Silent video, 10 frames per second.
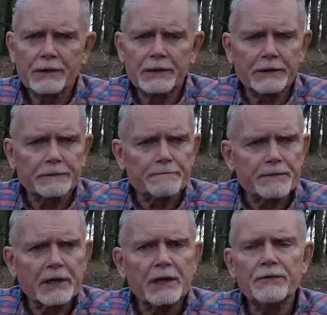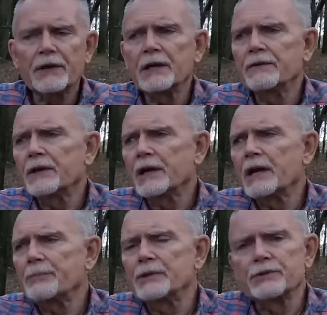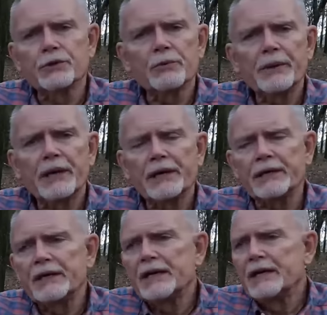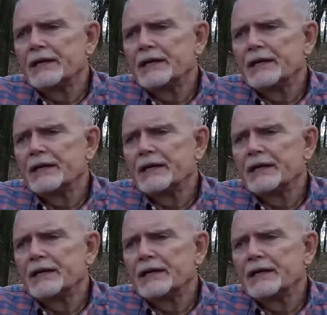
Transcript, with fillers: um, anything that happens, good or bad.